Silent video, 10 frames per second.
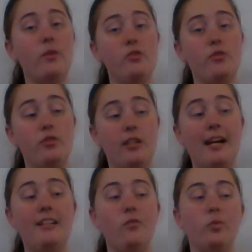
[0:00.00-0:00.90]
want you to
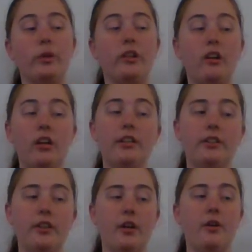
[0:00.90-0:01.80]
kind of work on
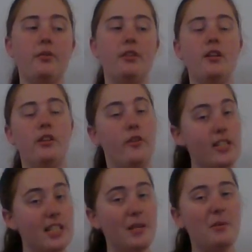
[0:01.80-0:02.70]
your own. The
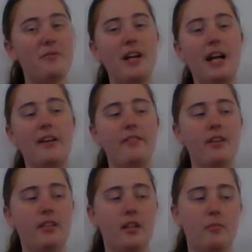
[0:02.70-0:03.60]
rest of number five,
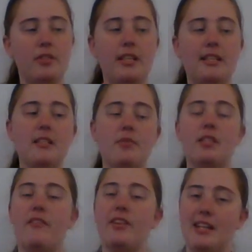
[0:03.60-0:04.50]
number six, number
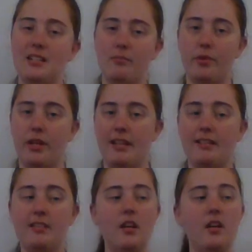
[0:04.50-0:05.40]
seven, and number
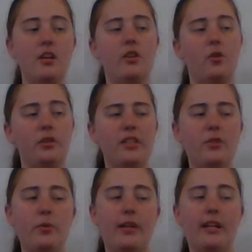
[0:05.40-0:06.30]
eight. You're only
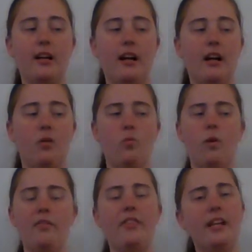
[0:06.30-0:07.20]
doing uh,
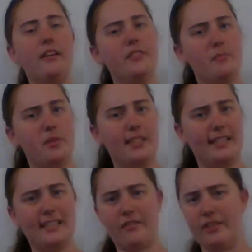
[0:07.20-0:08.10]
one thing of number
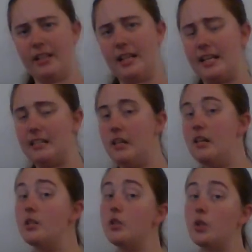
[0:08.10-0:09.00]
six, seven, and eight.
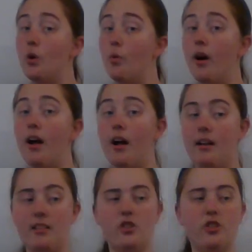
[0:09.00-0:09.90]
So uh,
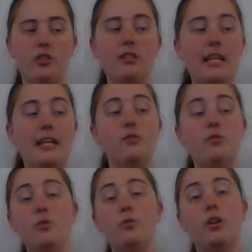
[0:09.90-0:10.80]
it shouldn't take you
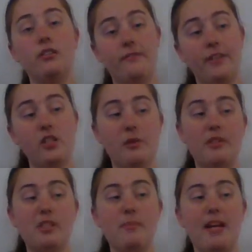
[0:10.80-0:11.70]
too long to finish up
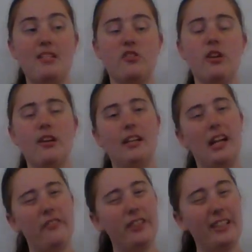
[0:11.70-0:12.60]
this page. And
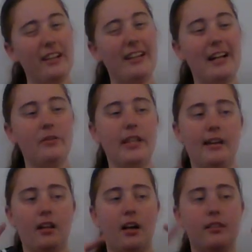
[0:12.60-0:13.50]
I've really cut out
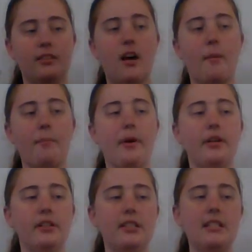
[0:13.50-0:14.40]
that uh, top
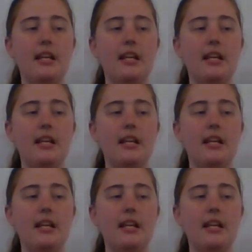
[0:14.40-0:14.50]
part.